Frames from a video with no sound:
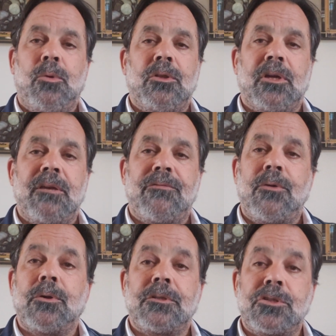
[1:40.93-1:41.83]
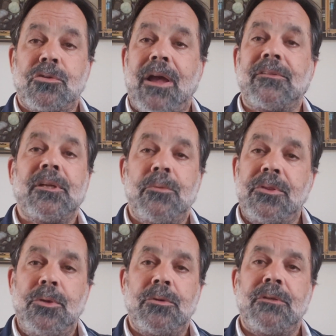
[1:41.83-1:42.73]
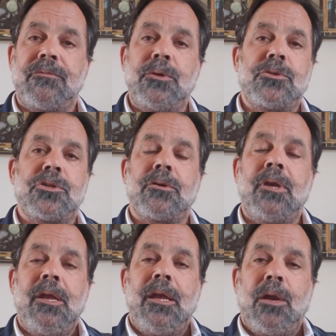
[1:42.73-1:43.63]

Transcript: We're looking forward to traveling with you in the future,